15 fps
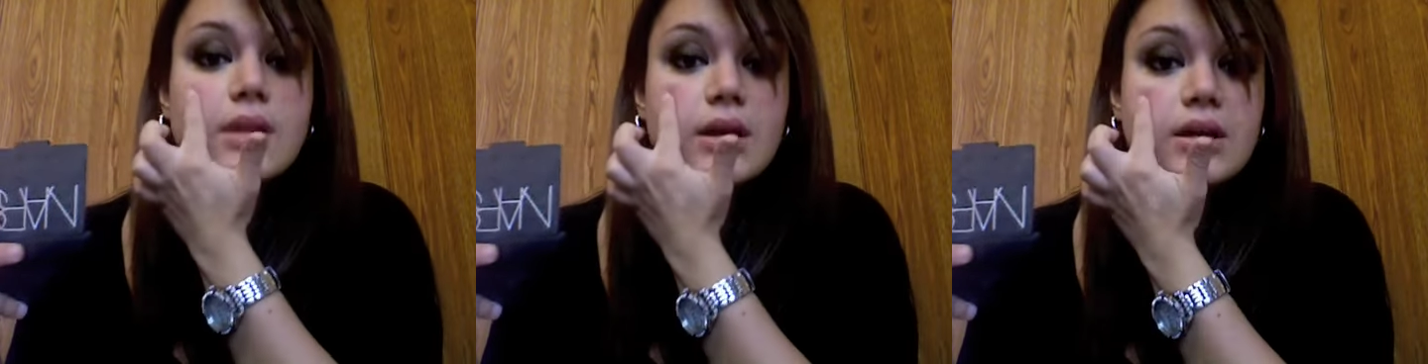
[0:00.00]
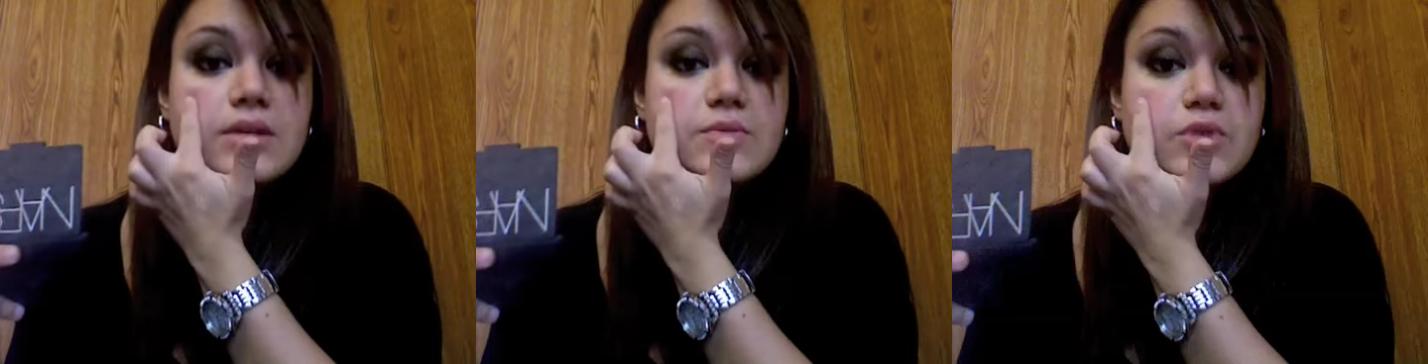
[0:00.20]

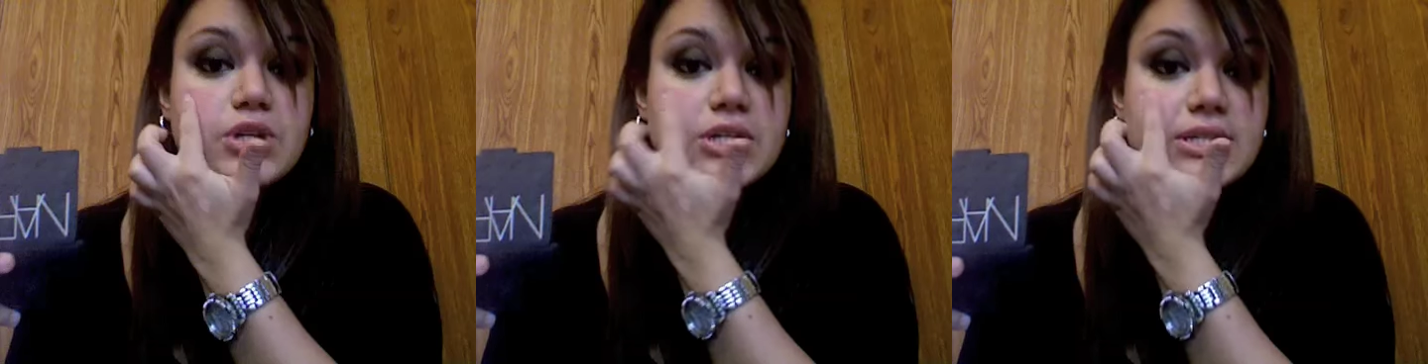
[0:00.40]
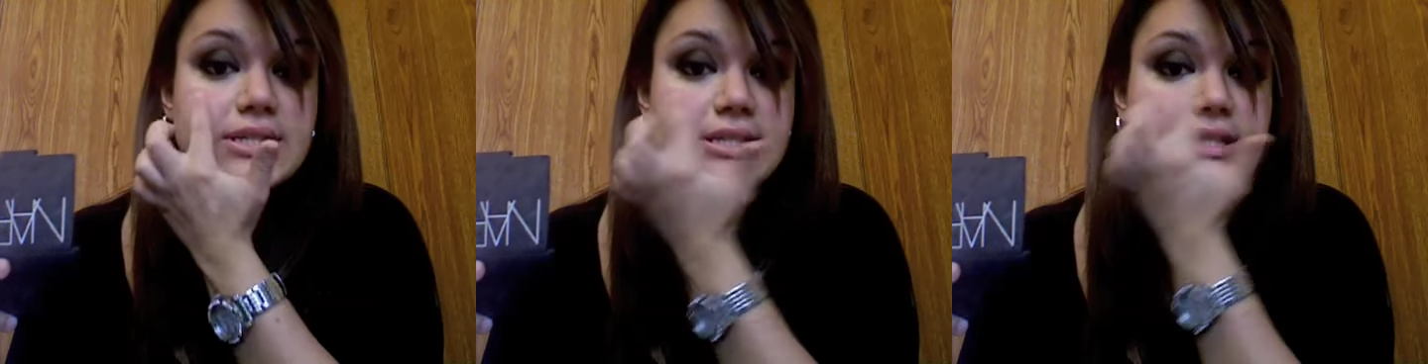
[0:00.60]
is more
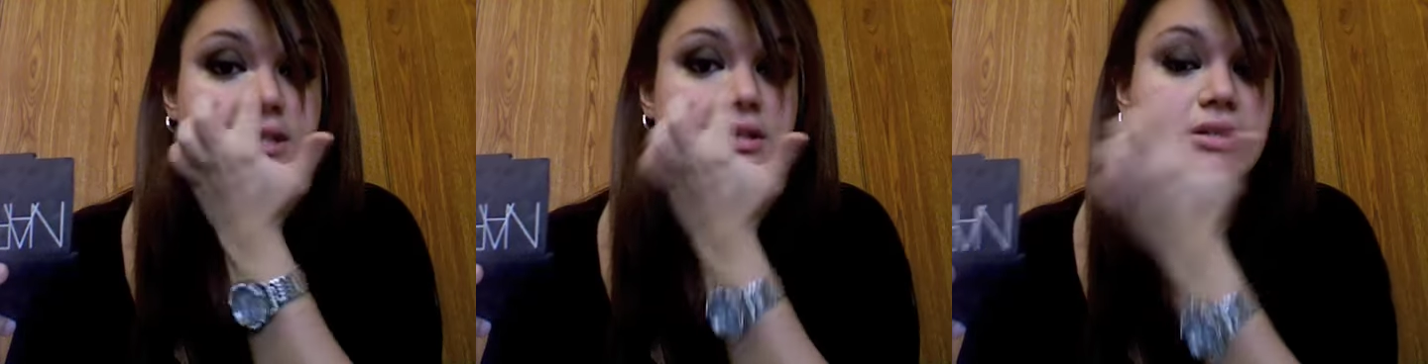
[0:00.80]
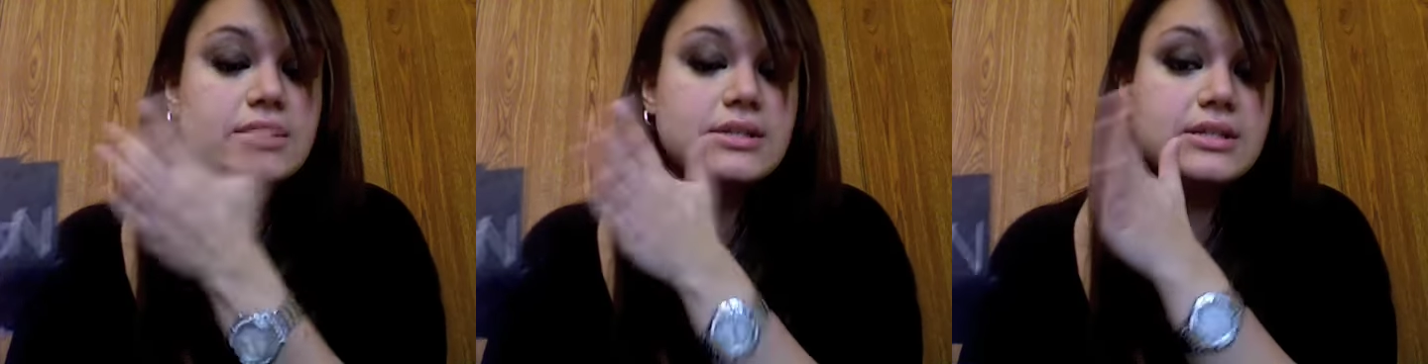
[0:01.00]

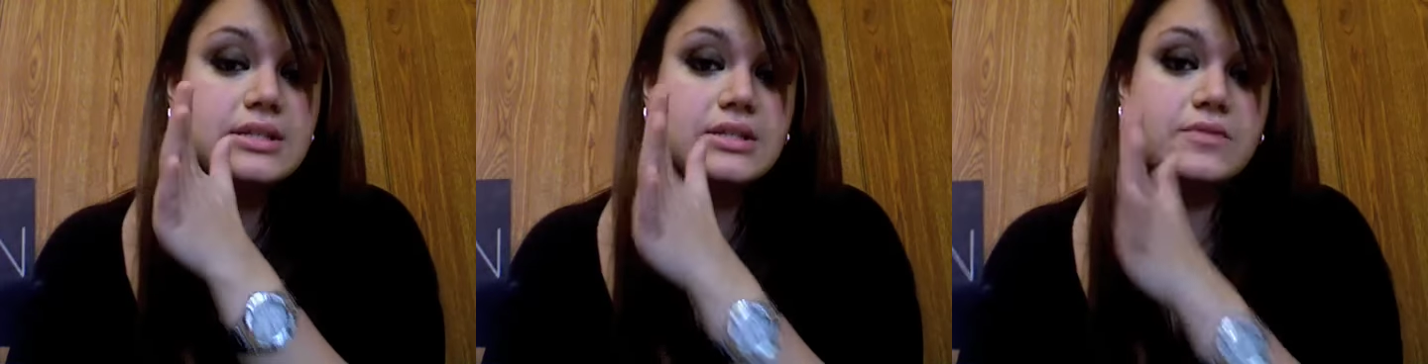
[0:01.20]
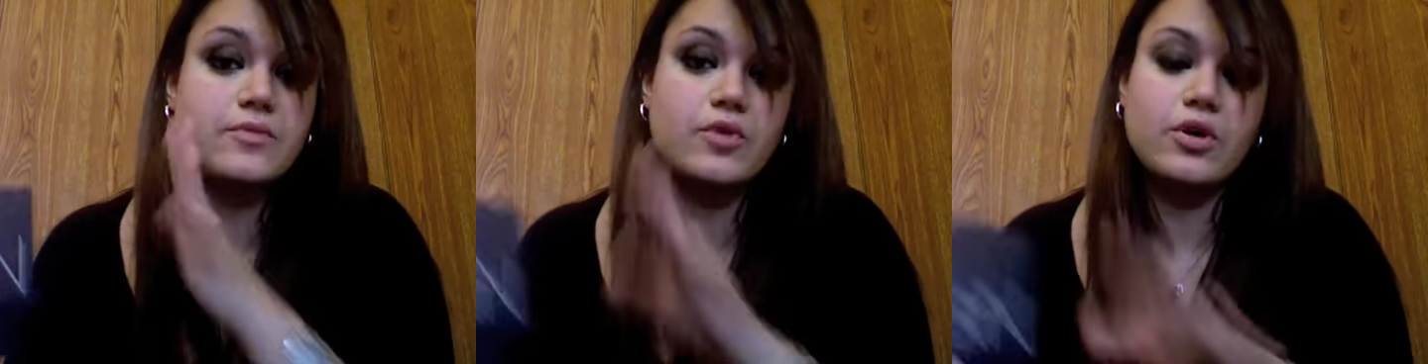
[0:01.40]
concealed,
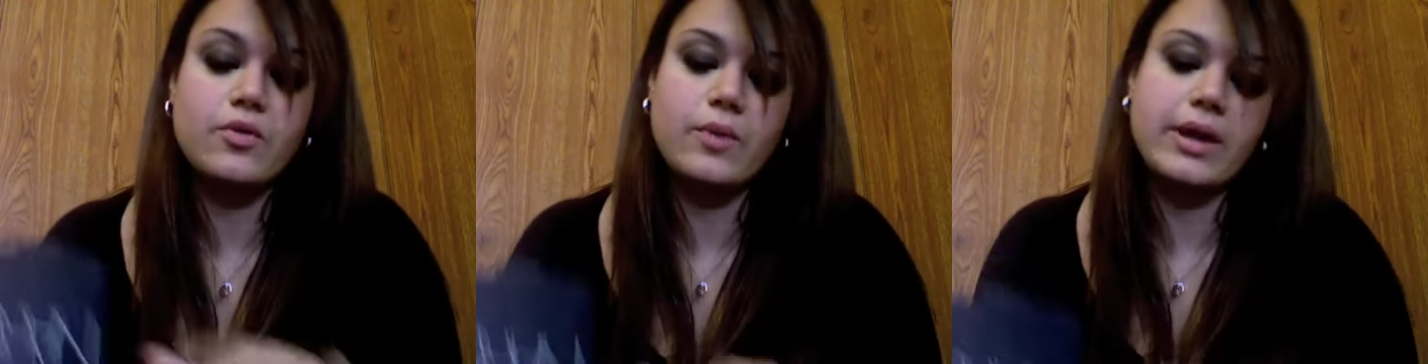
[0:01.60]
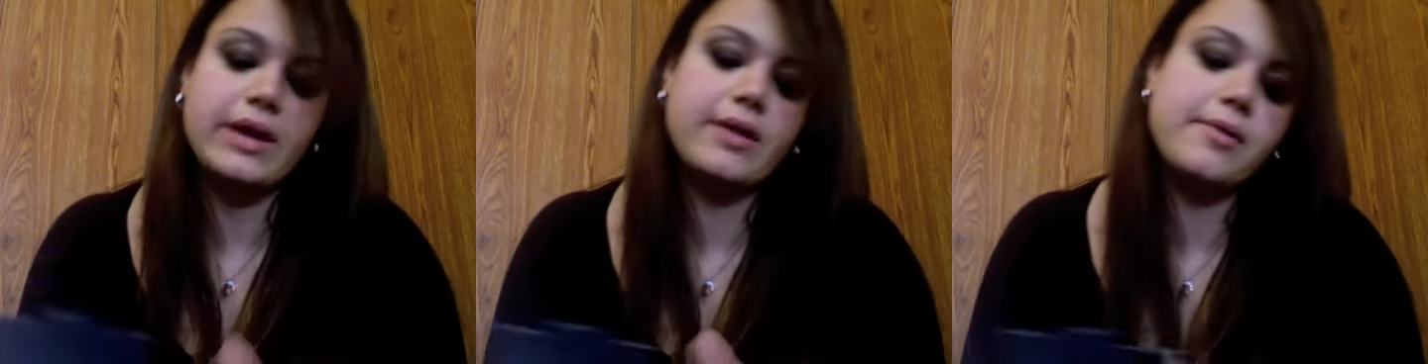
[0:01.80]
it's more
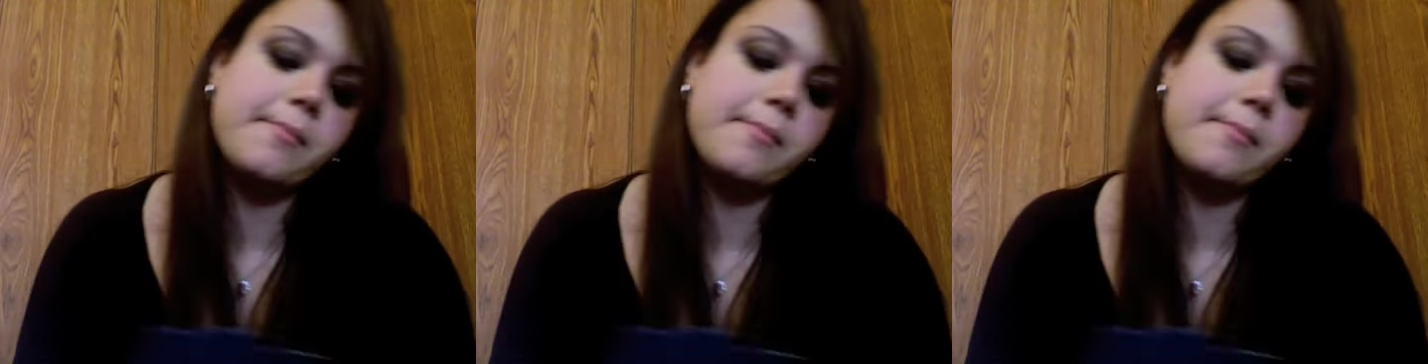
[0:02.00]
awake.